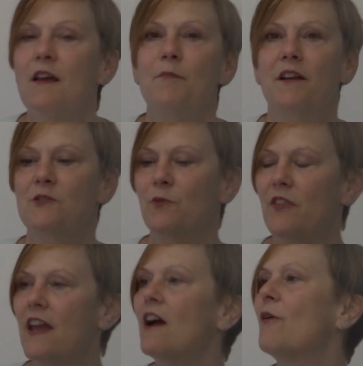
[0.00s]
Because when
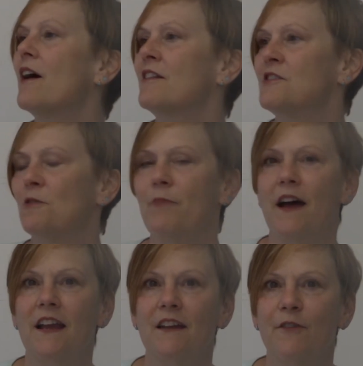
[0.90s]
they go out and do a
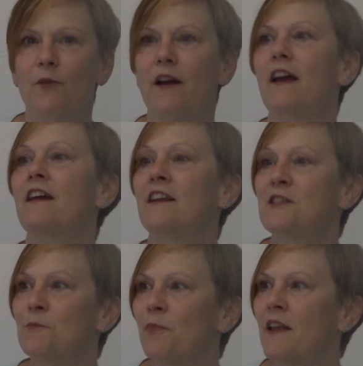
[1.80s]
bag giveaway and
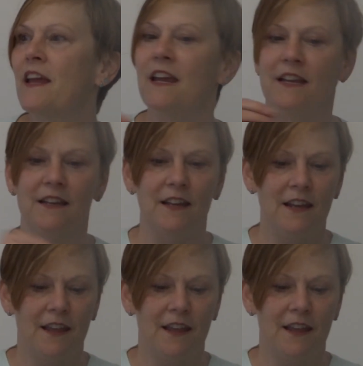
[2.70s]
explain